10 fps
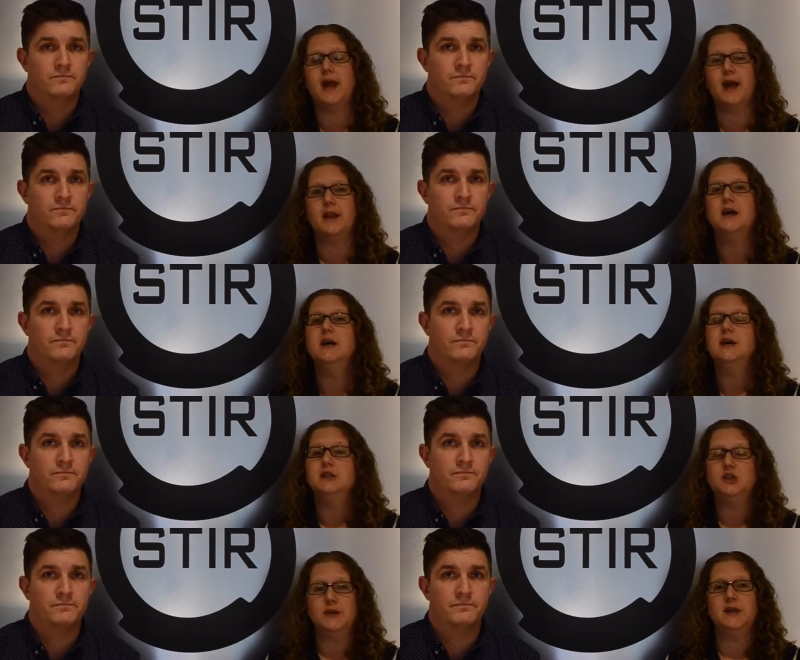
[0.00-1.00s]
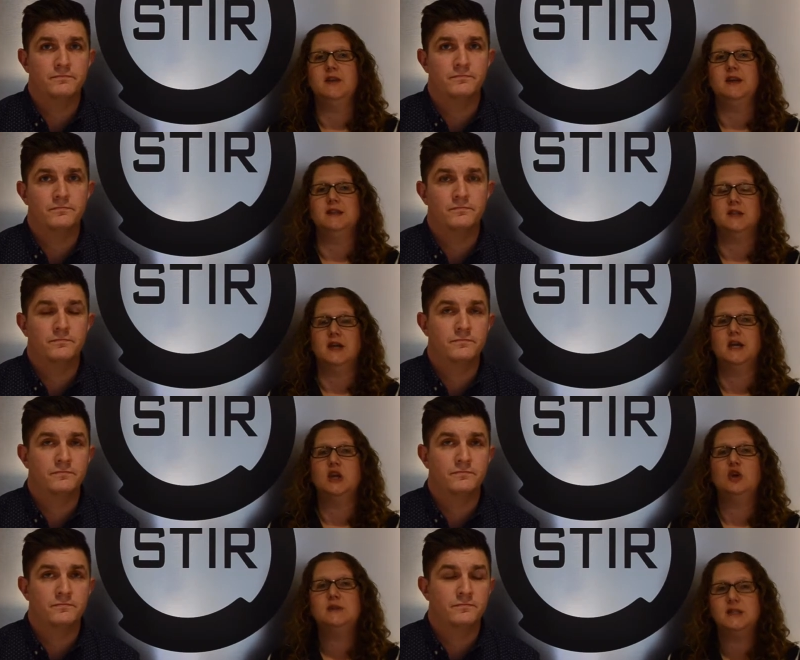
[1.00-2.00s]
Speaker 1: And doing things like
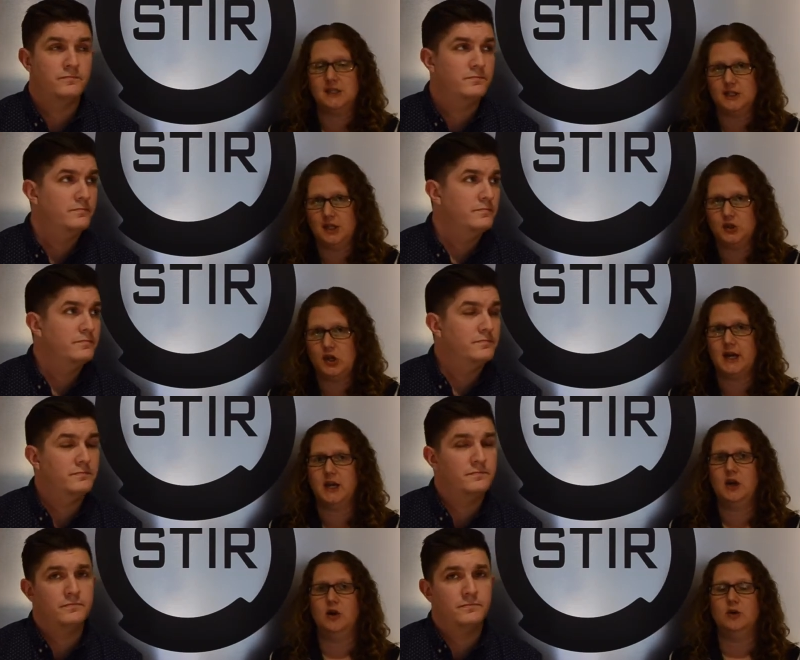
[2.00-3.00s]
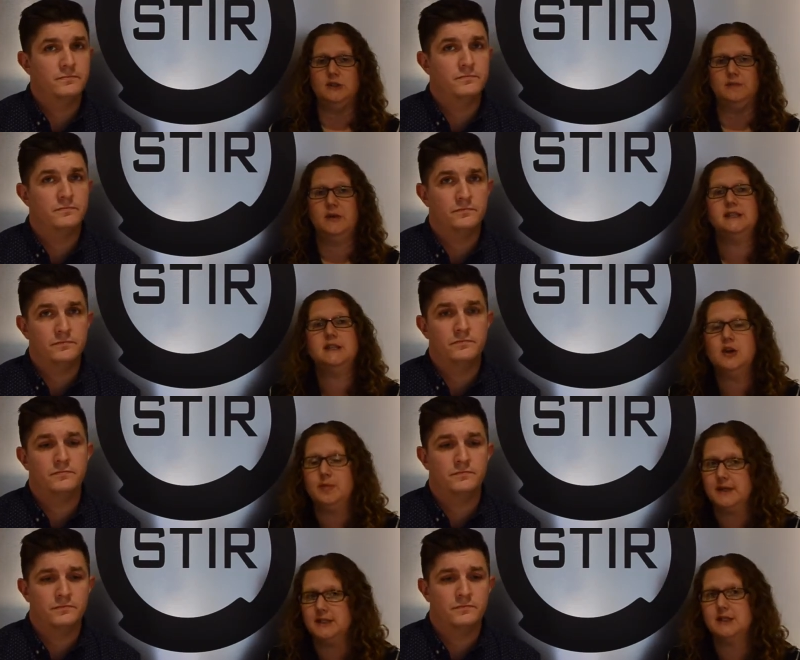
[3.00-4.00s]
using detailed tracking codes, placing your
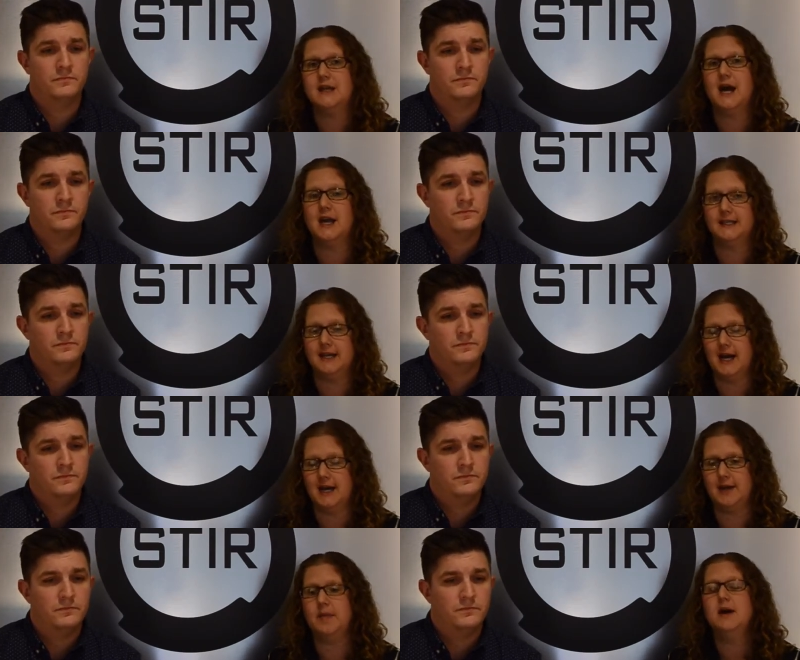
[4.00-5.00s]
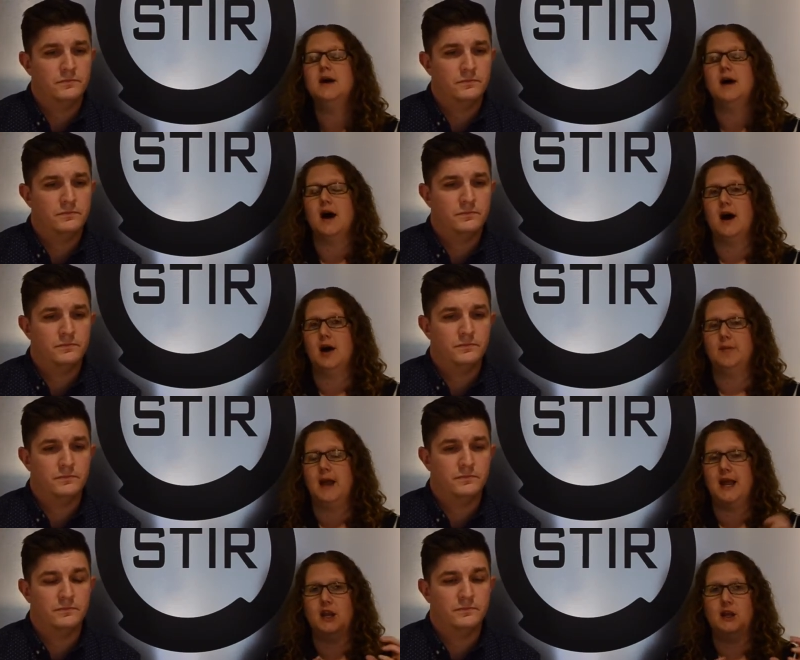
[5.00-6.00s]
pixels ahead of time, um,
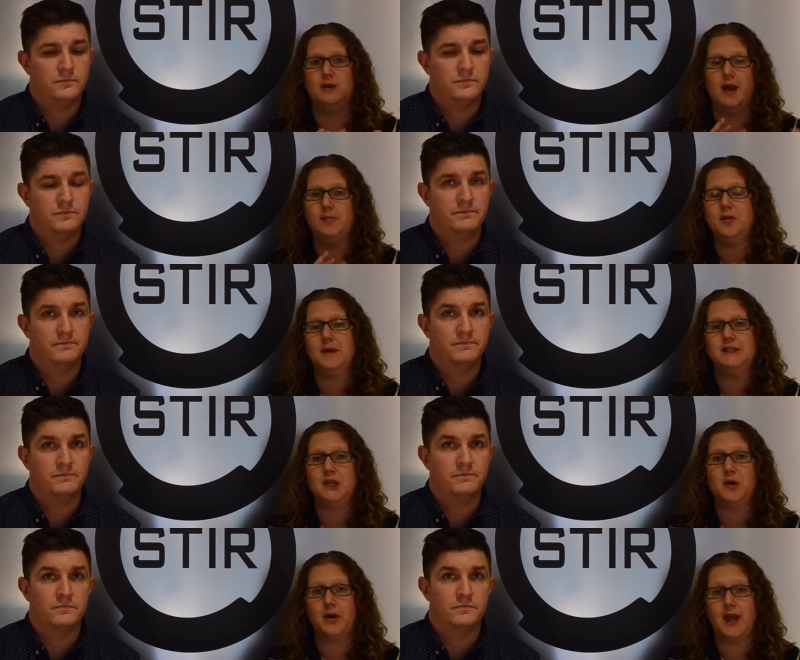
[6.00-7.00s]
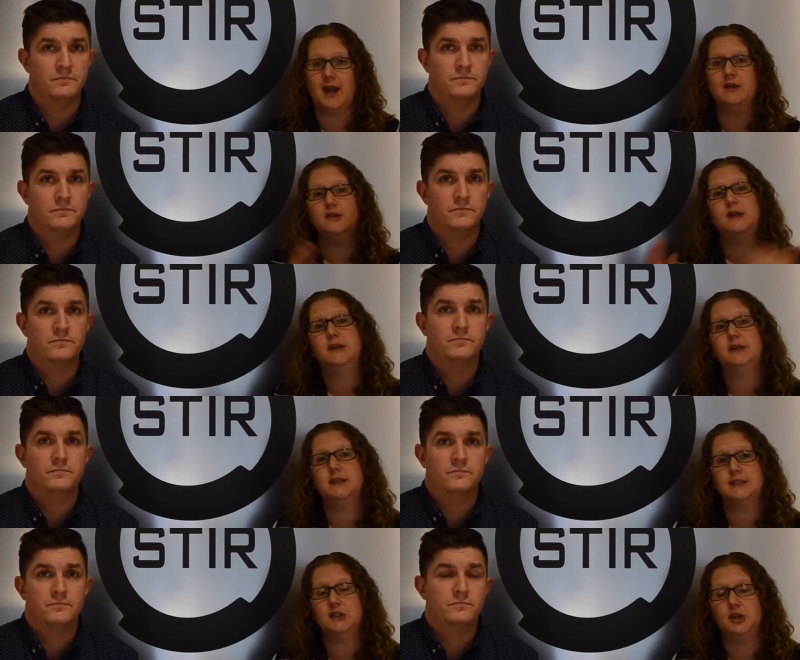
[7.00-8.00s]
and implementing organic
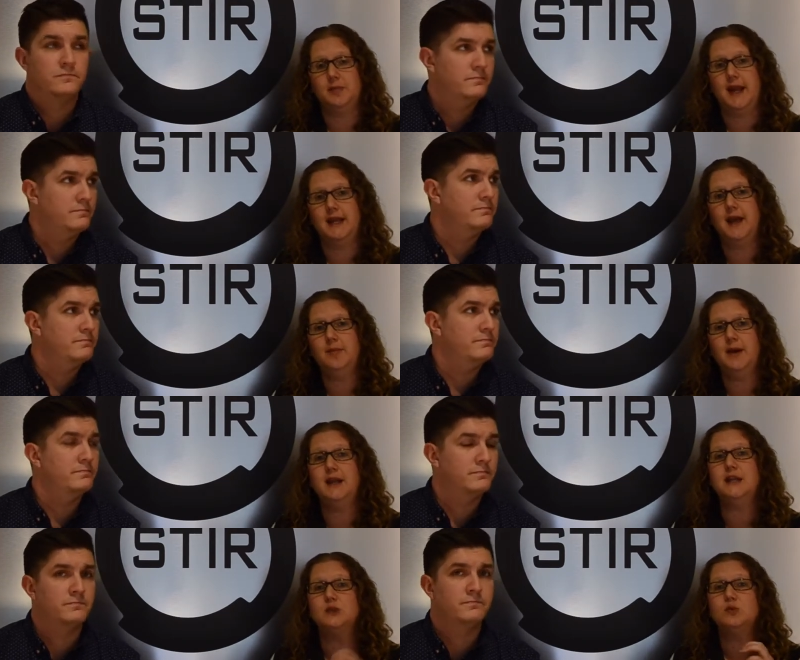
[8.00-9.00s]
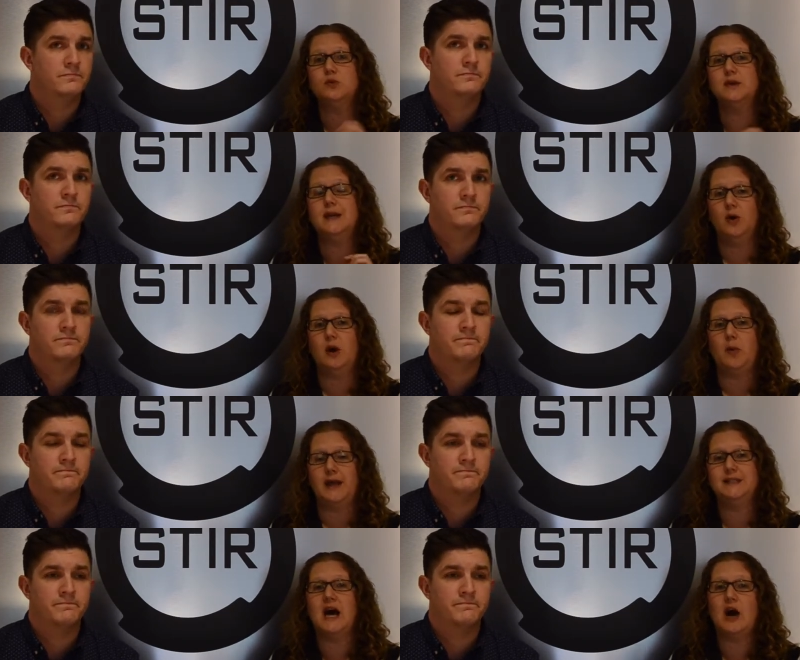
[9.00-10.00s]
links into your paid campaign is a really great way
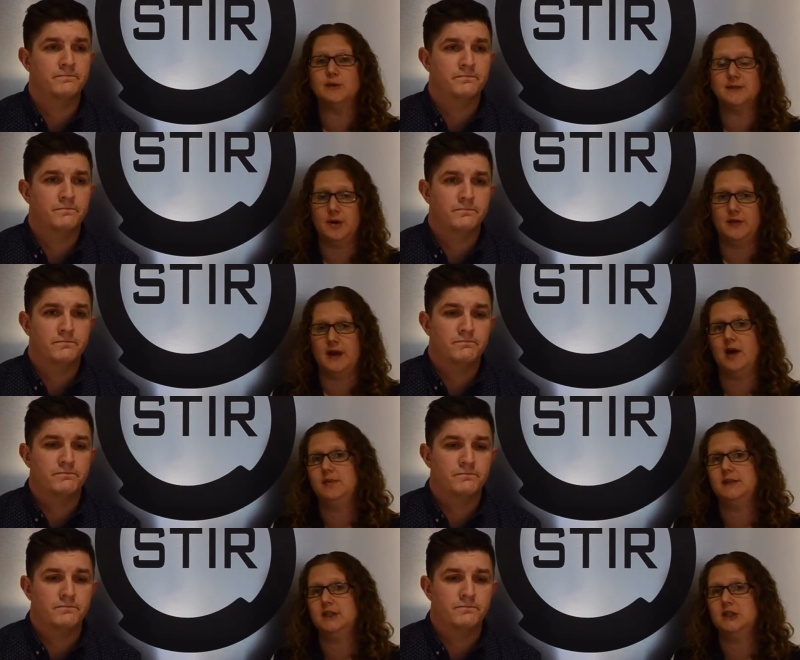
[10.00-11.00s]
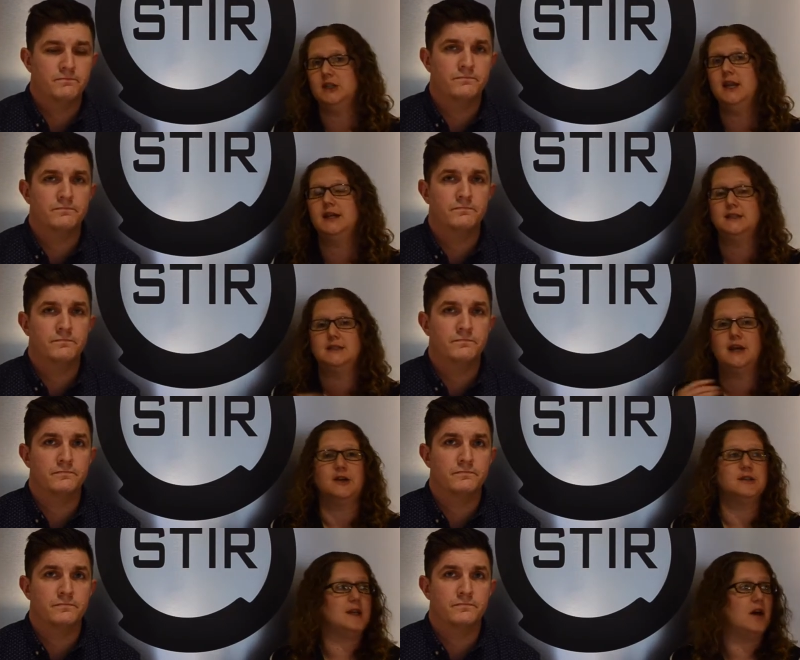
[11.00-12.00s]
to outsmart the competition and set
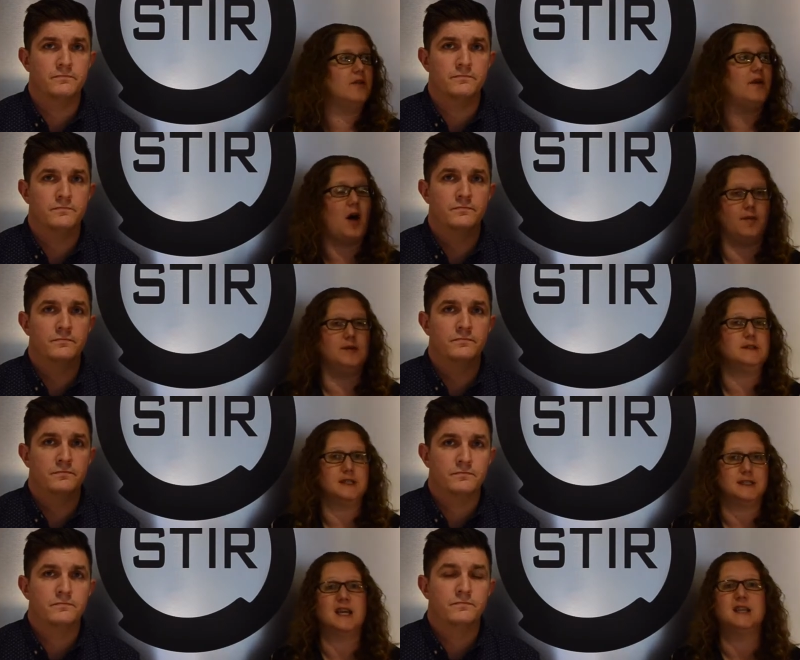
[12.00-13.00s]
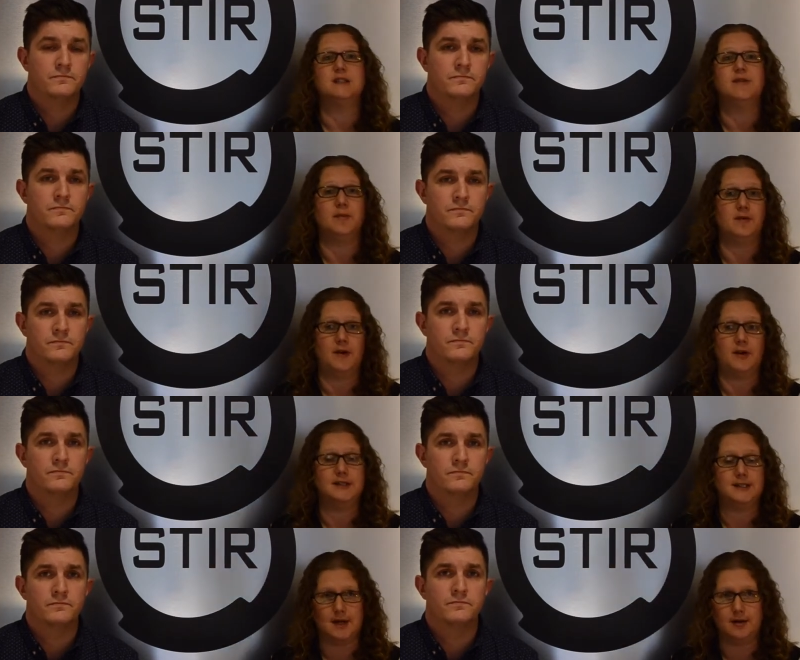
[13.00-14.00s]
yourself up for success from the very
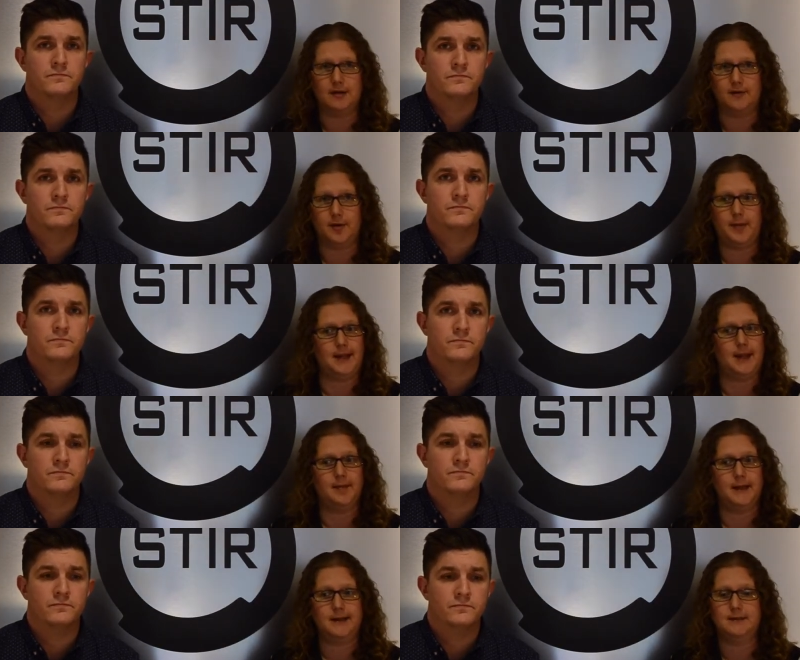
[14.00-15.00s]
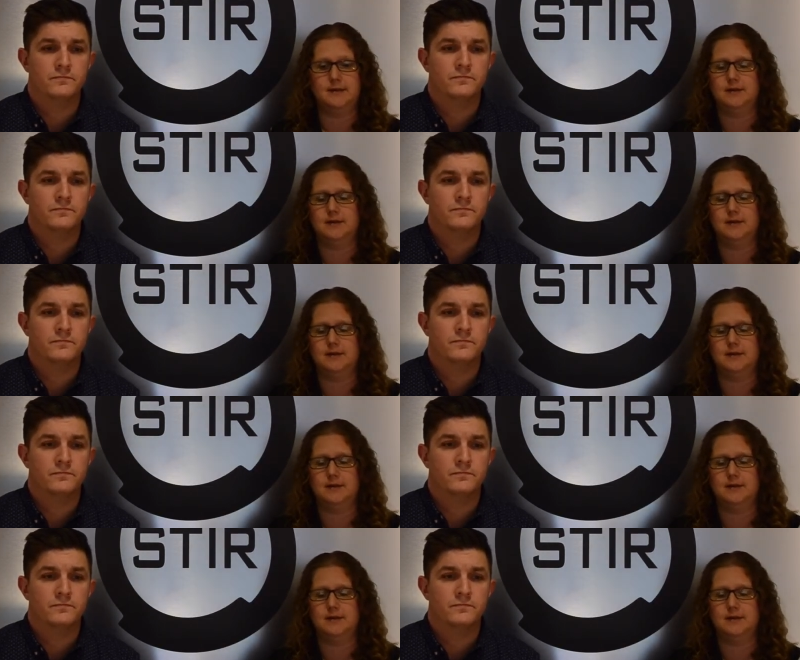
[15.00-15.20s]
start of your paid campaigns.